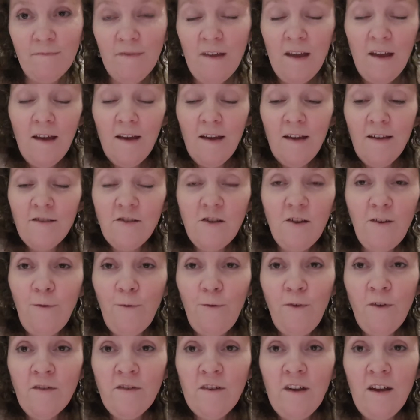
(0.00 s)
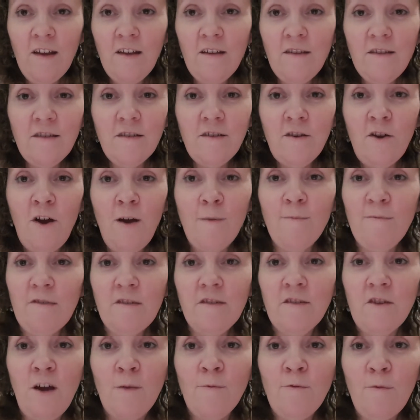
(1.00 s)
It just feels like it's time.
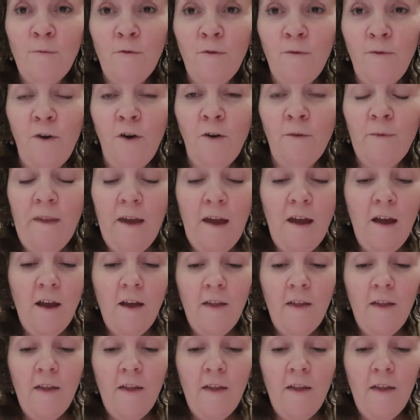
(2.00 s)
It's time to move on.